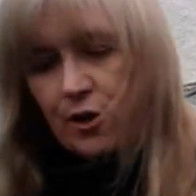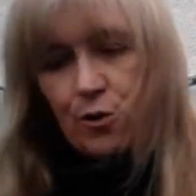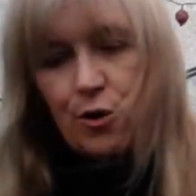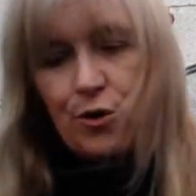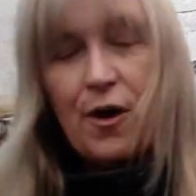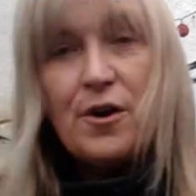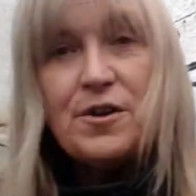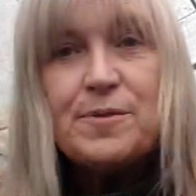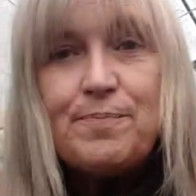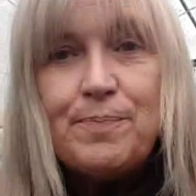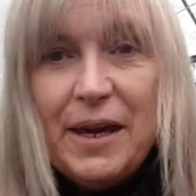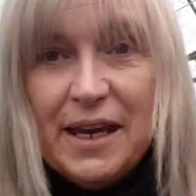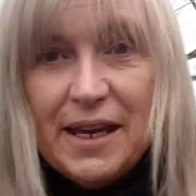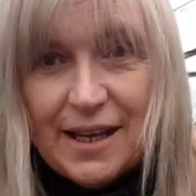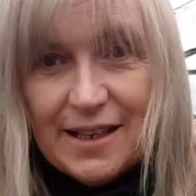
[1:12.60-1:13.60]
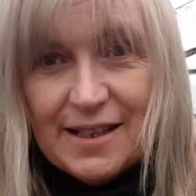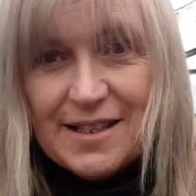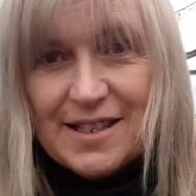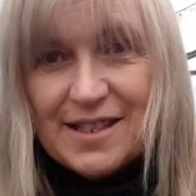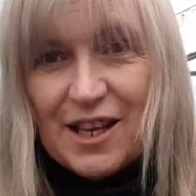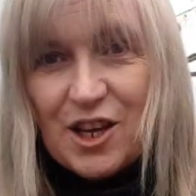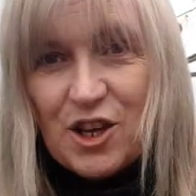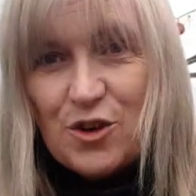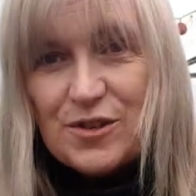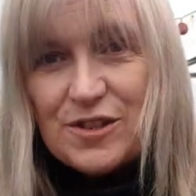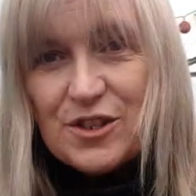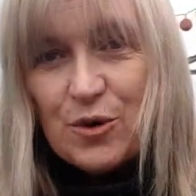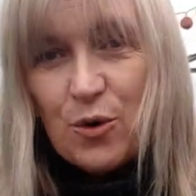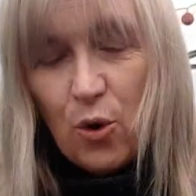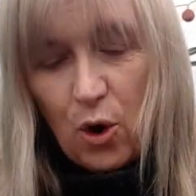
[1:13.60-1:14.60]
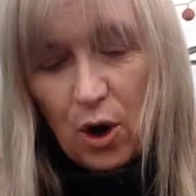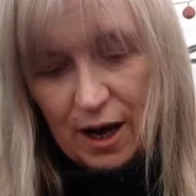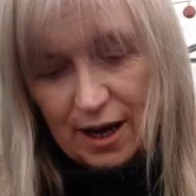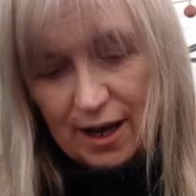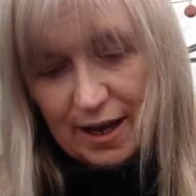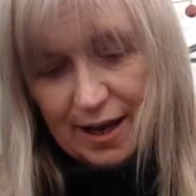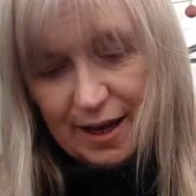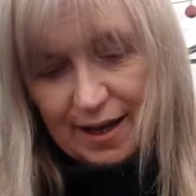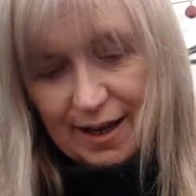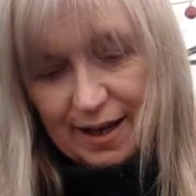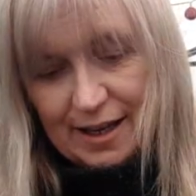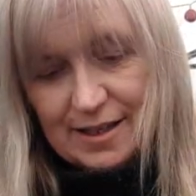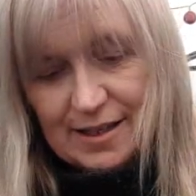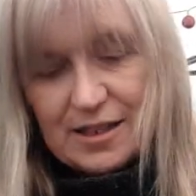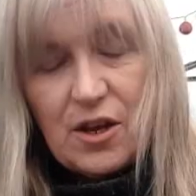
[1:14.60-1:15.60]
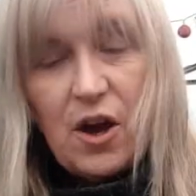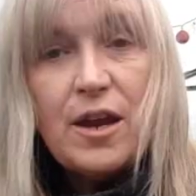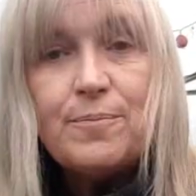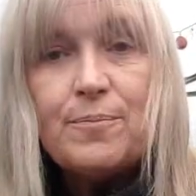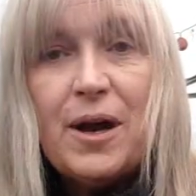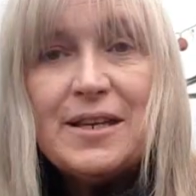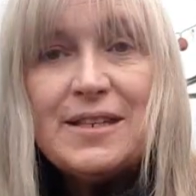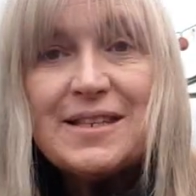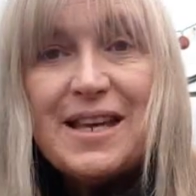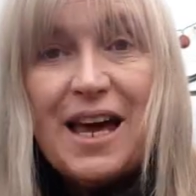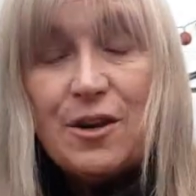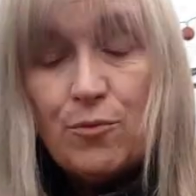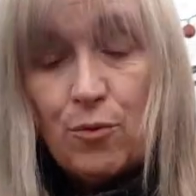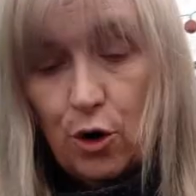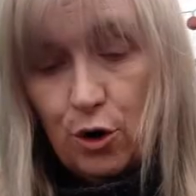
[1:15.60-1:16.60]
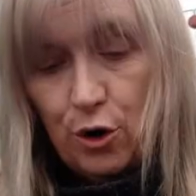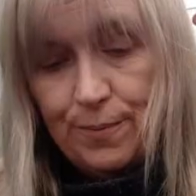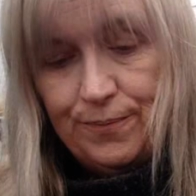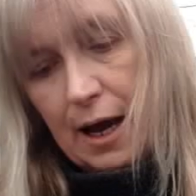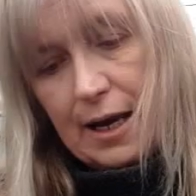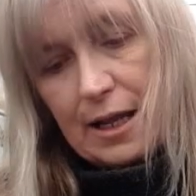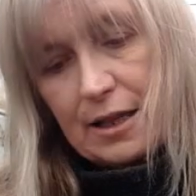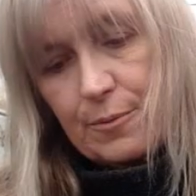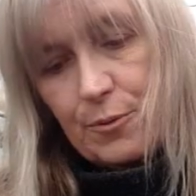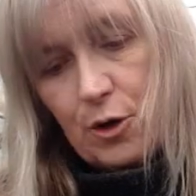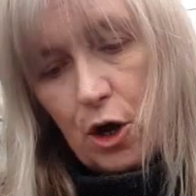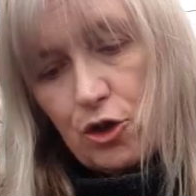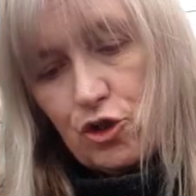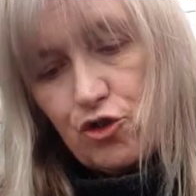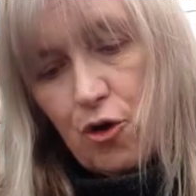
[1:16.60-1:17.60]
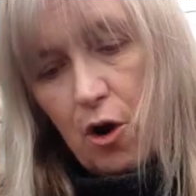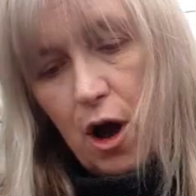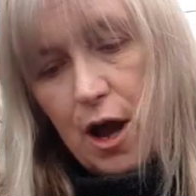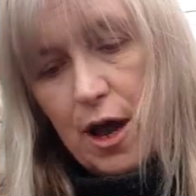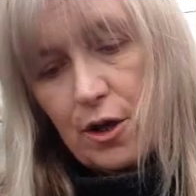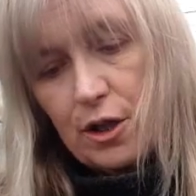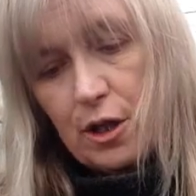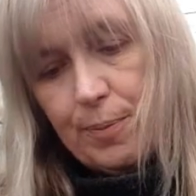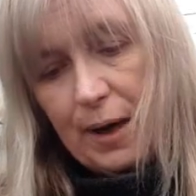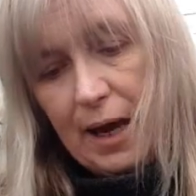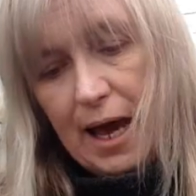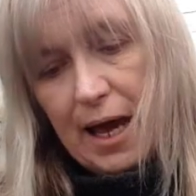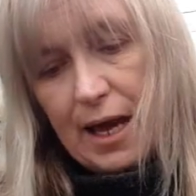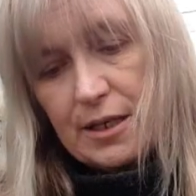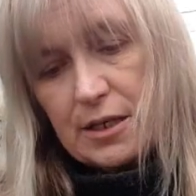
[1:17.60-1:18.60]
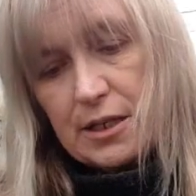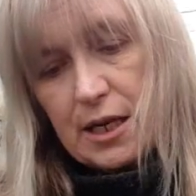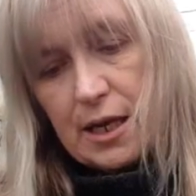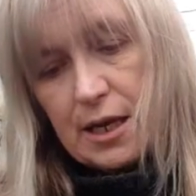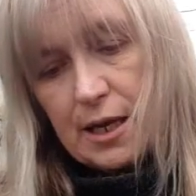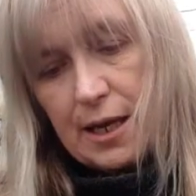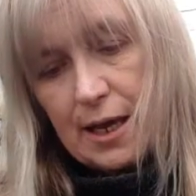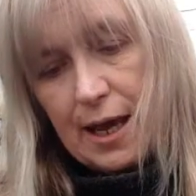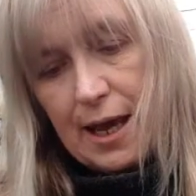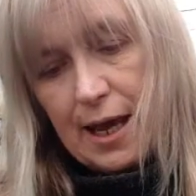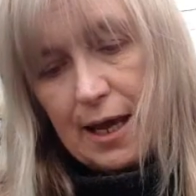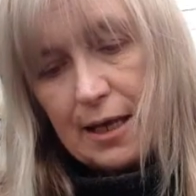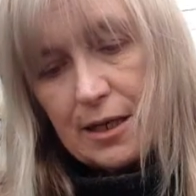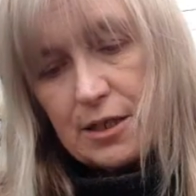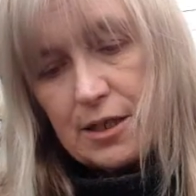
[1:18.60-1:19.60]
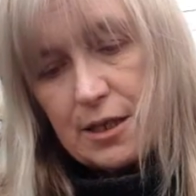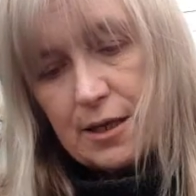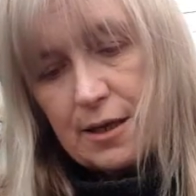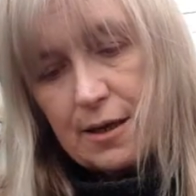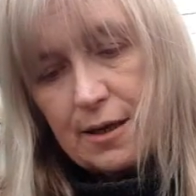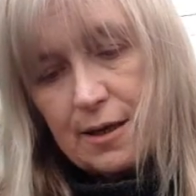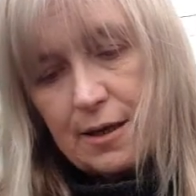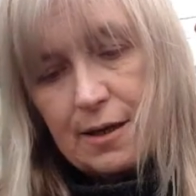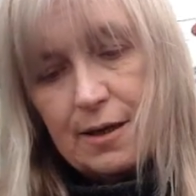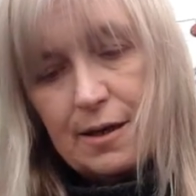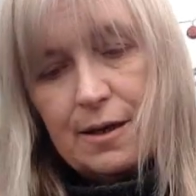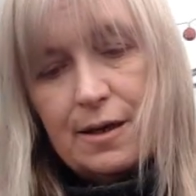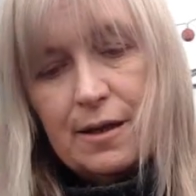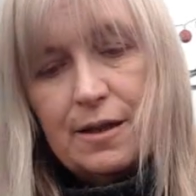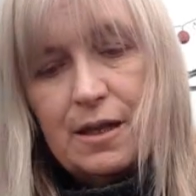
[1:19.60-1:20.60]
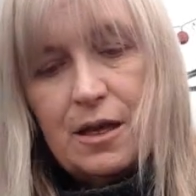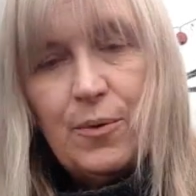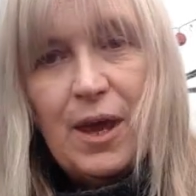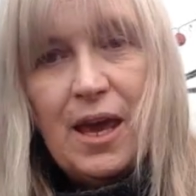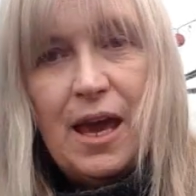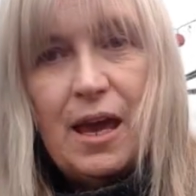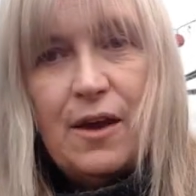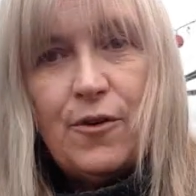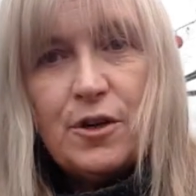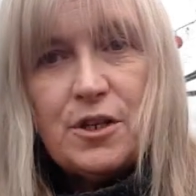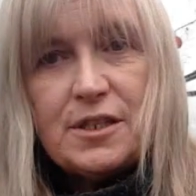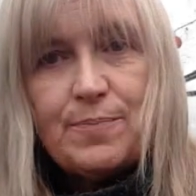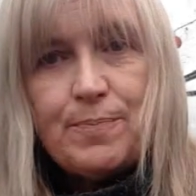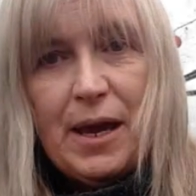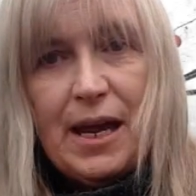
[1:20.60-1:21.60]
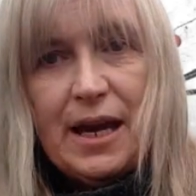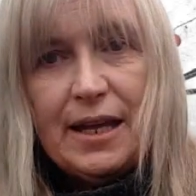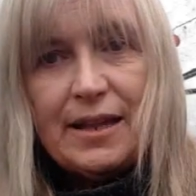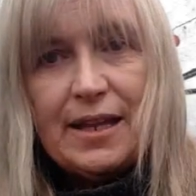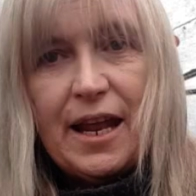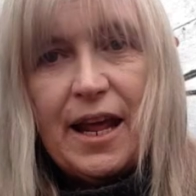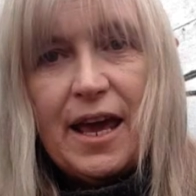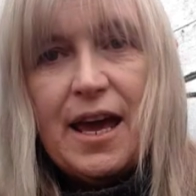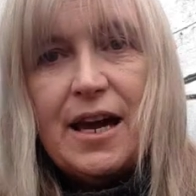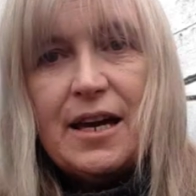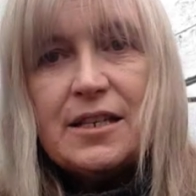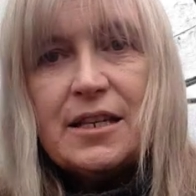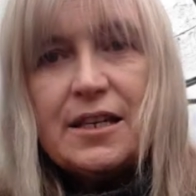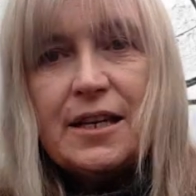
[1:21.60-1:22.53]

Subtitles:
grew those beans that you saw inside my sunroom. I let them go dry on the plant, and there we have, I'm just peeling that out.